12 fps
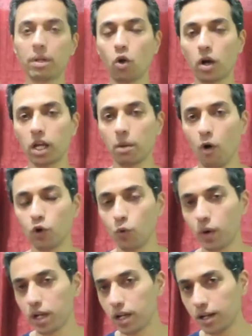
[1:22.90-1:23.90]
am I talking about
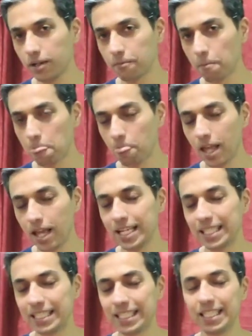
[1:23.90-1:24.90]
over here?
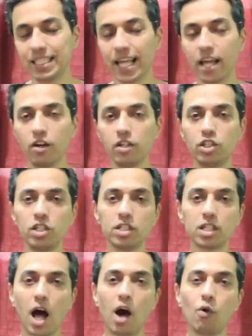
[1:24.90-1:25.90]
See, these
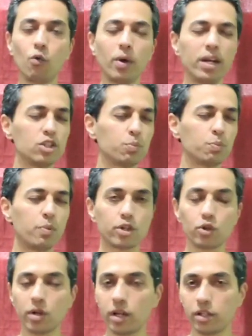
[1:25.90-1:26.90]
energies are very
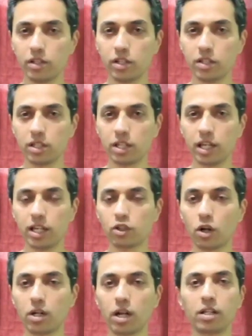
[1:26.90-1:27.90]
spiritual energies. It
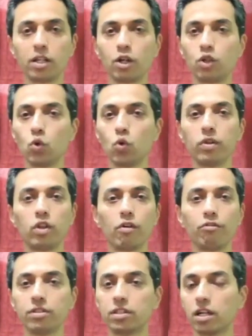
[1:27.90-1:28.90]
has got nothing to do with
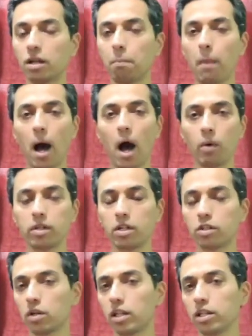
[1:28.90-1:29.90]
your physical power, it
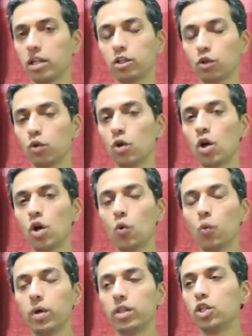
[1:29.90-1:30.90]
has got nothing to do
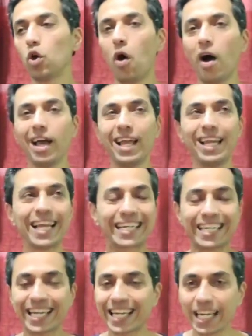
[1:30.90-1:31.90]
with your
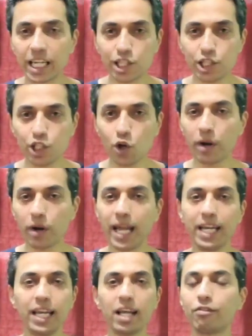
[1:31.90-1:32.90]
electrical energy or
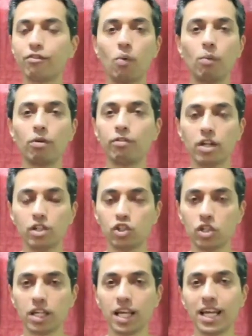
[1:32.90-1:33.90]
any other form of
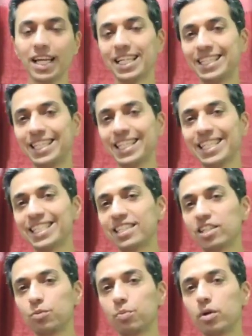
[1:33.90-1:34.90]
energy. This
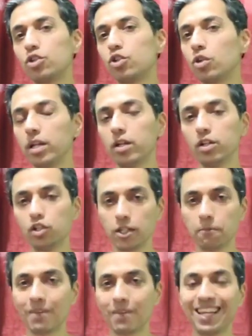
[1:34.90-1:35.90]
is a spiritual
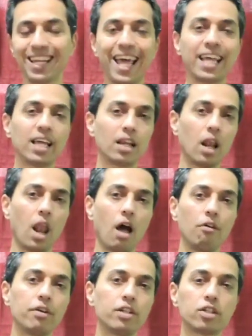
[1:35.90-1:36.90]
energy. Like
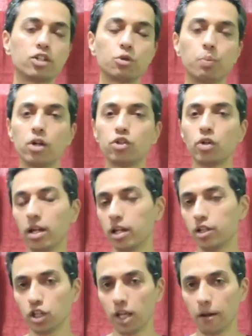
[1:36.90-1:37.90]
love is a spiritual
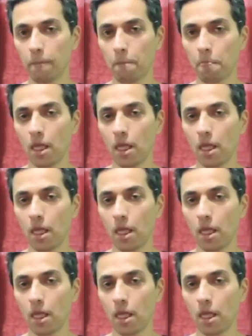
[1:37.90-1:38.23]
energy.